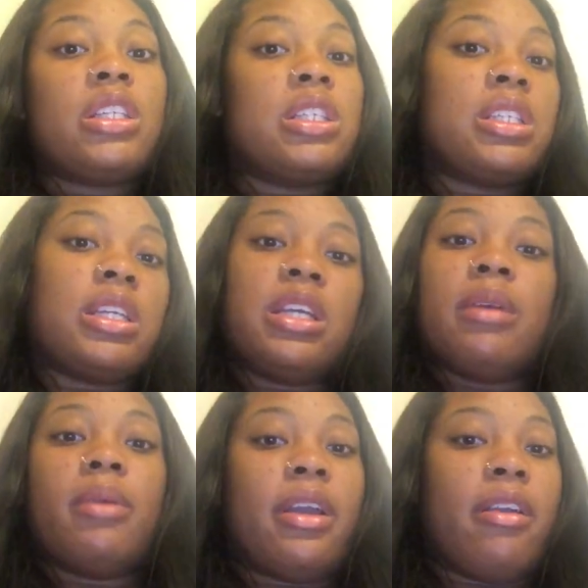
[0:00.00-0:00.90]
just
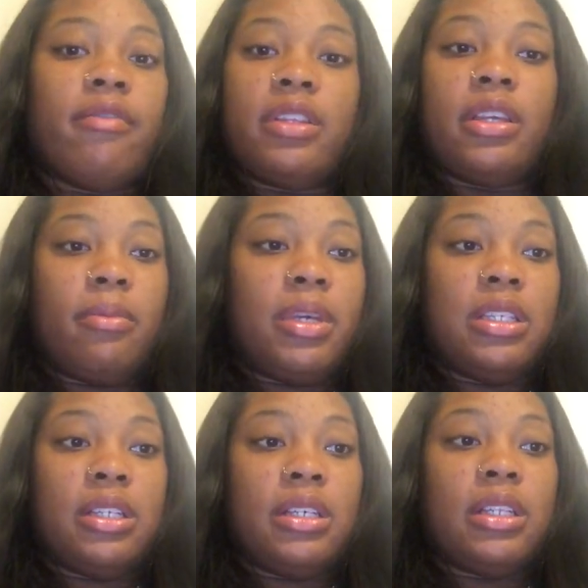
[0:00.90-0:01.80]
everything
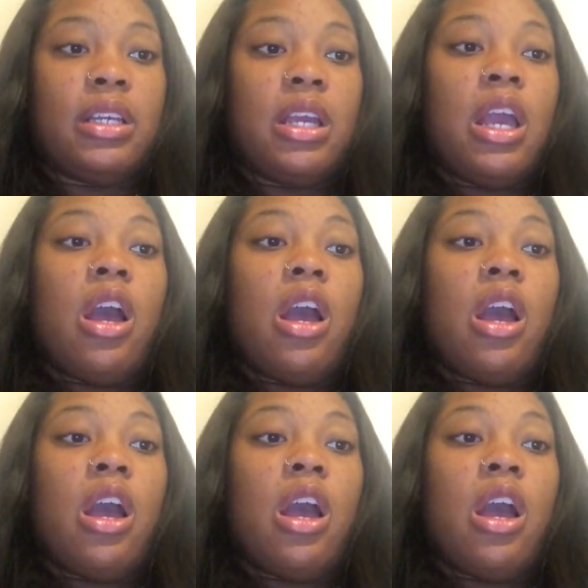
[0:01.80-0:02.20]
basically.